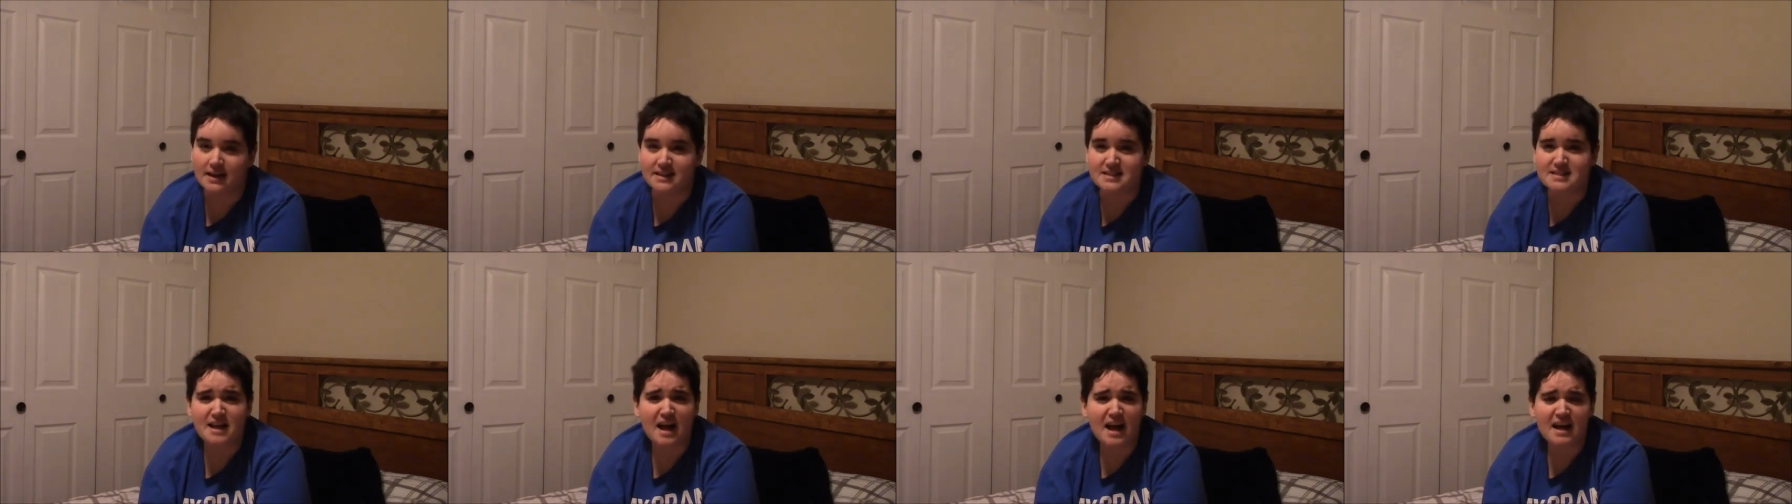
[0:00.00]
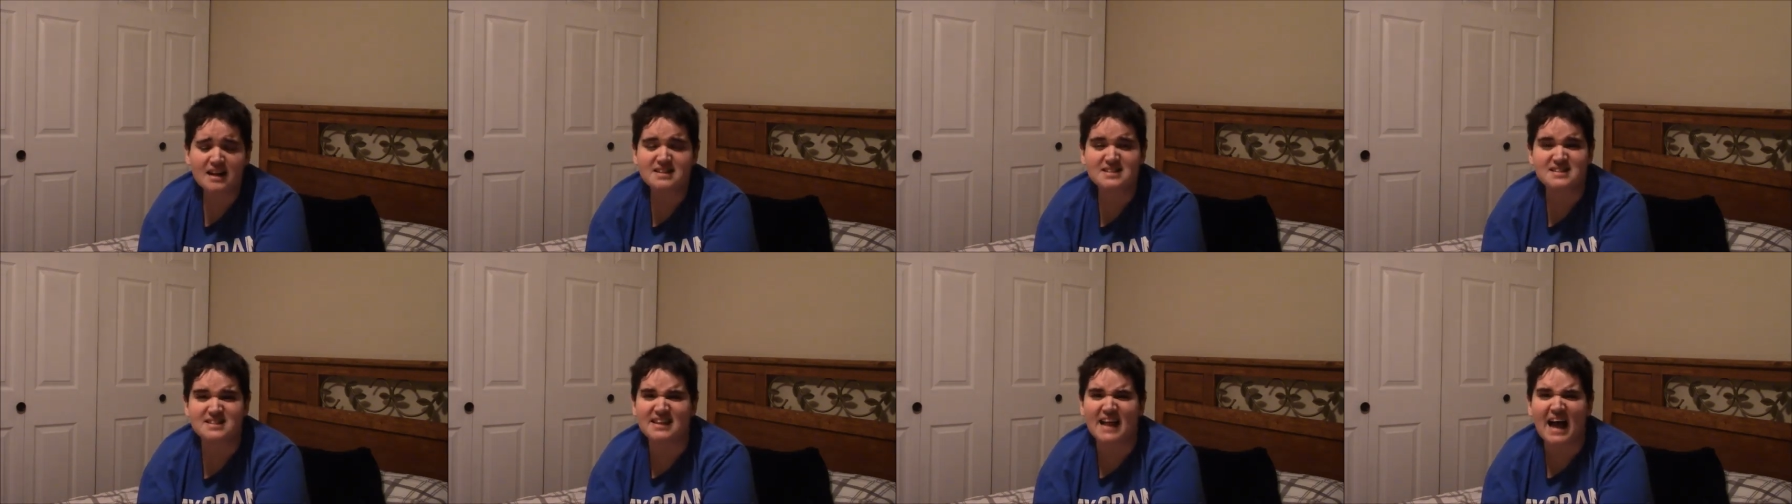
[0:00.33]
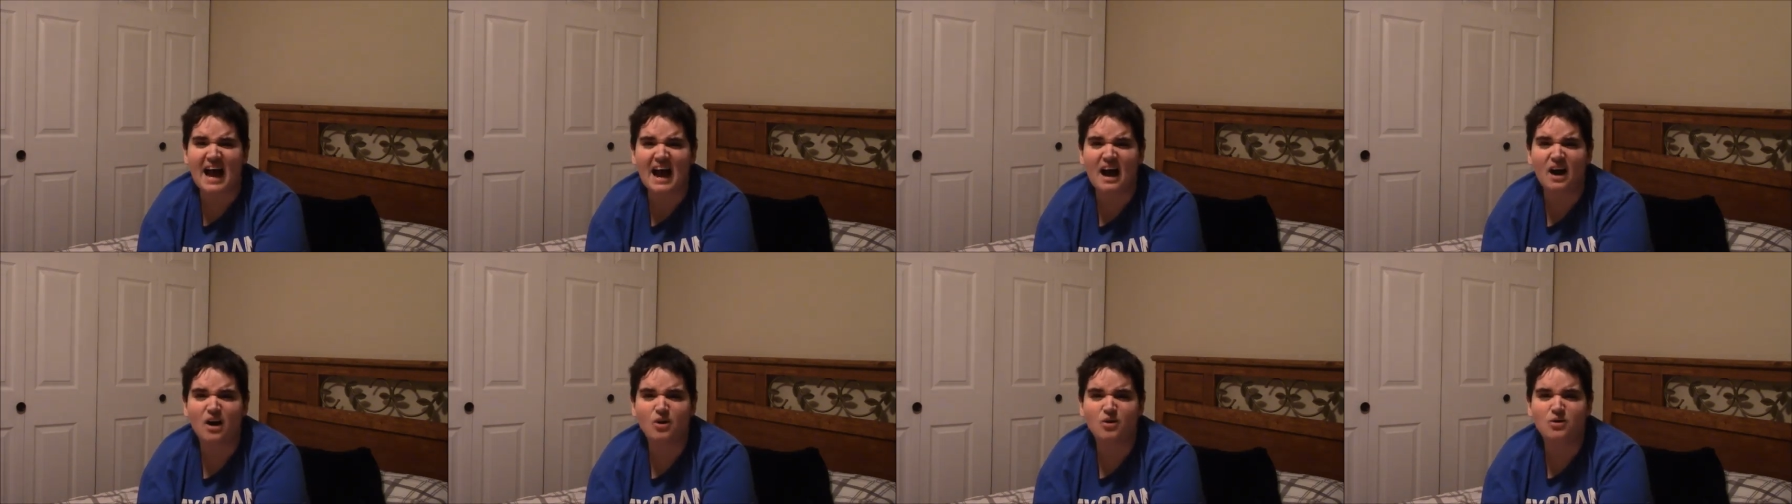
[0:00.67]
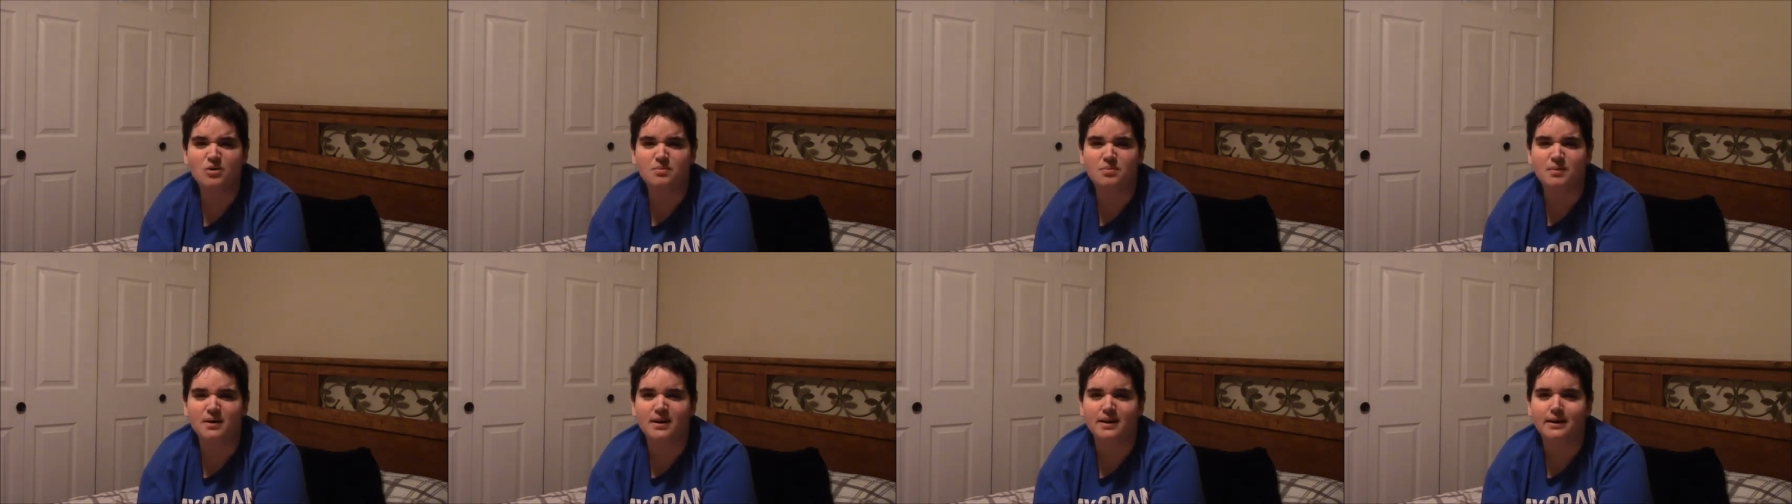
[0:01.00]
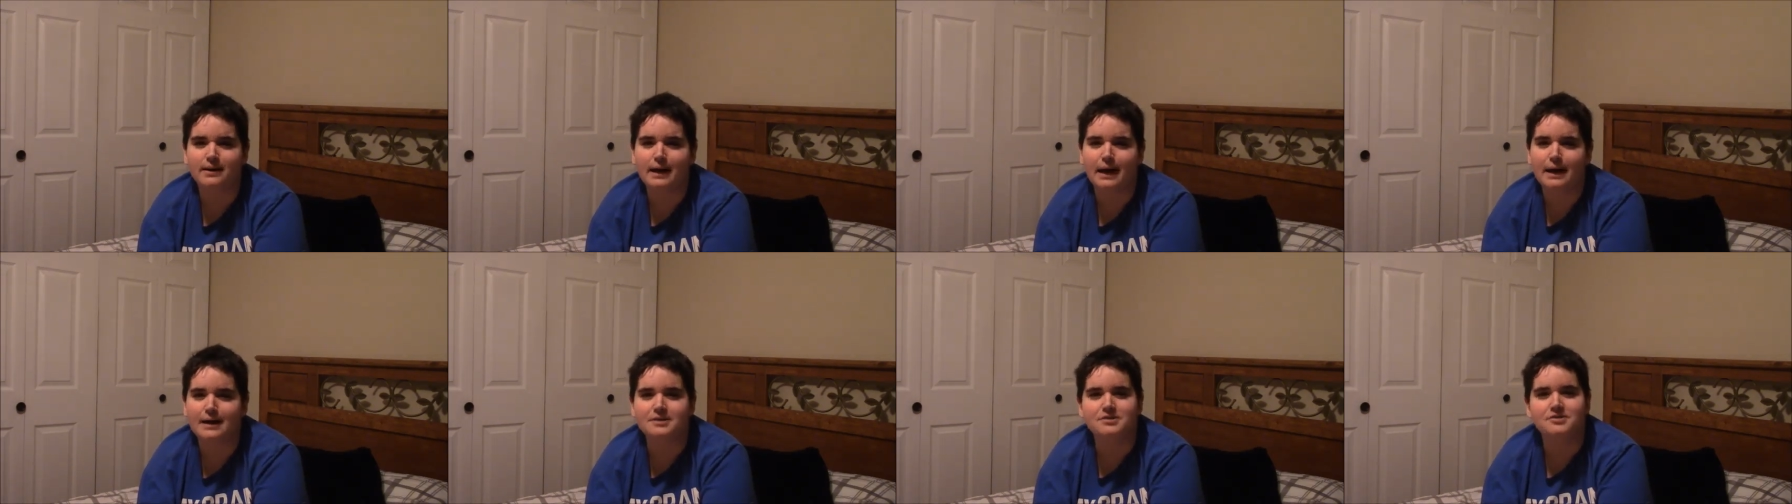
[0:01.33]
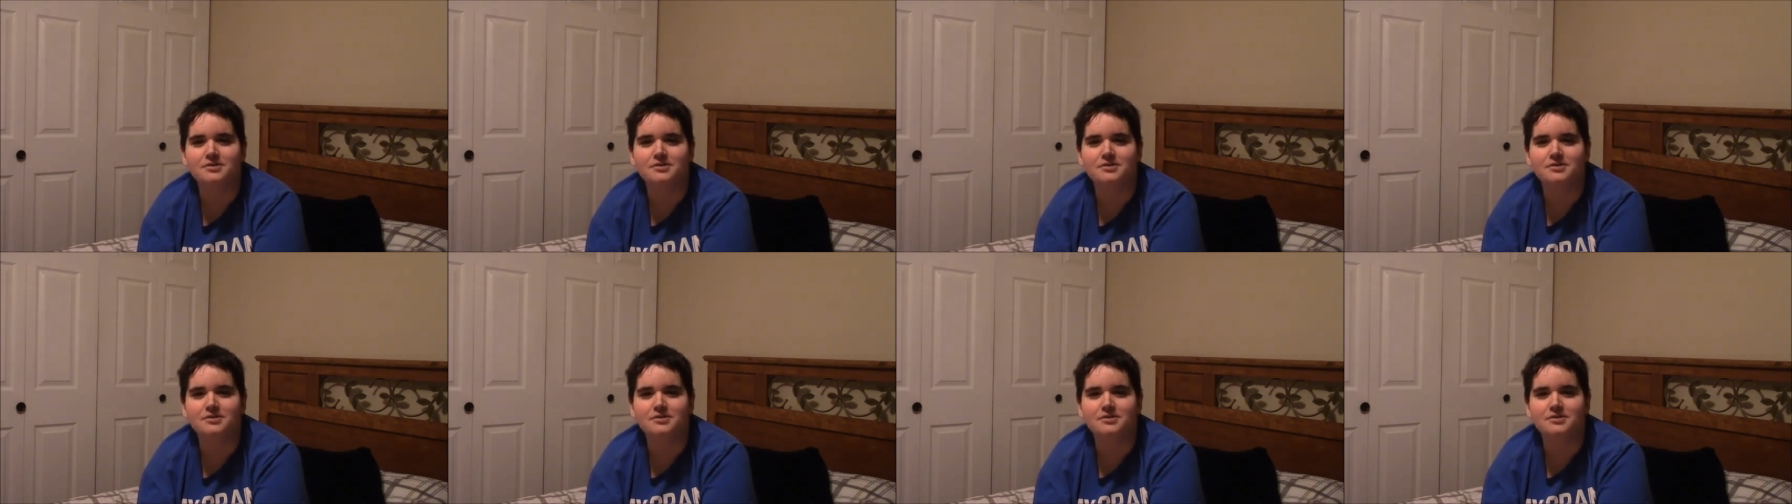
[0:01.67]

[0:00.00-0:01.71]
It's not as loud, but I,